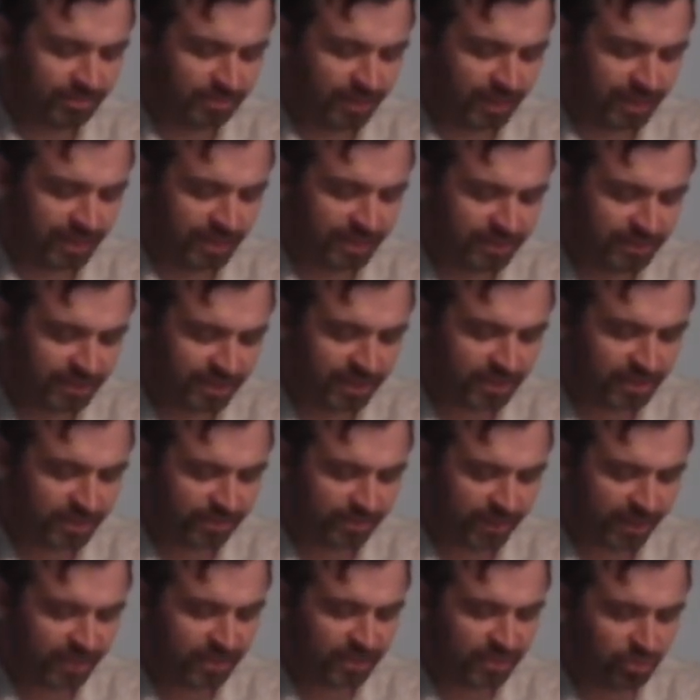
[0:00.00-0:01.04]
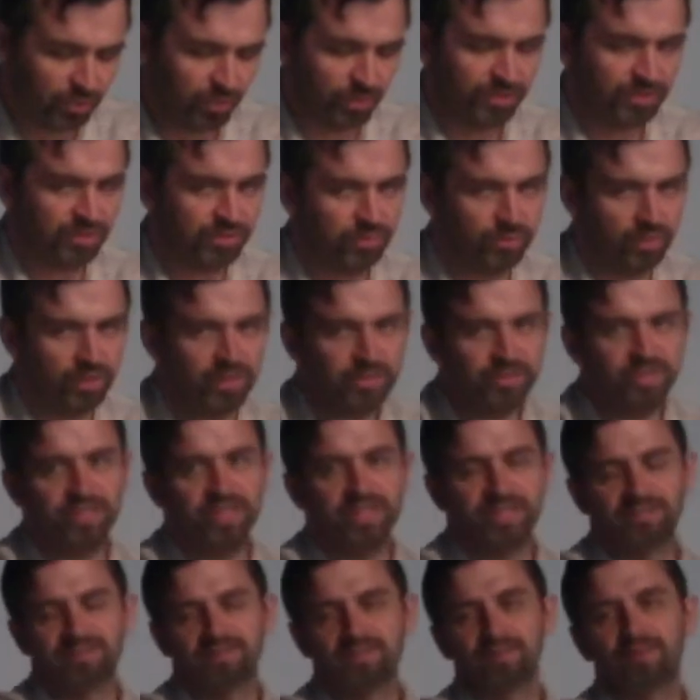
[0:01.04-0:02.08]
but he set his face towards the
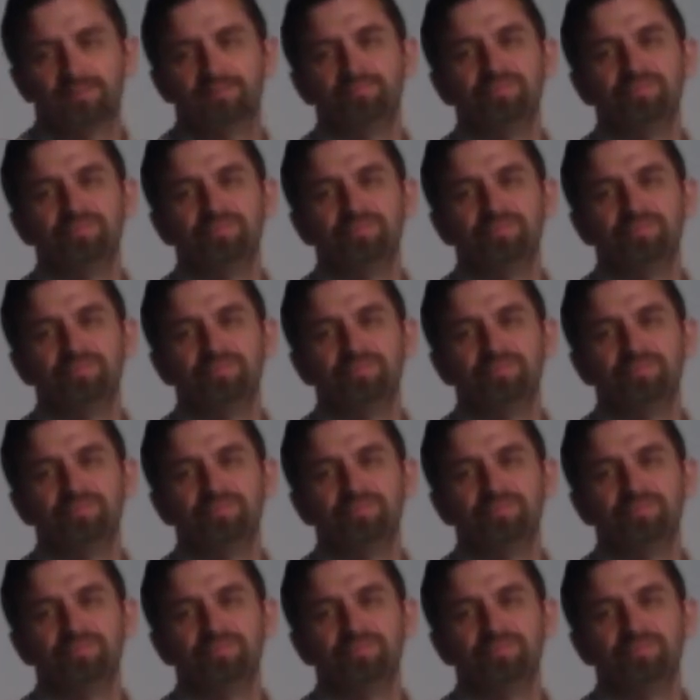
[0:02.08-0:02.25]
wilderness.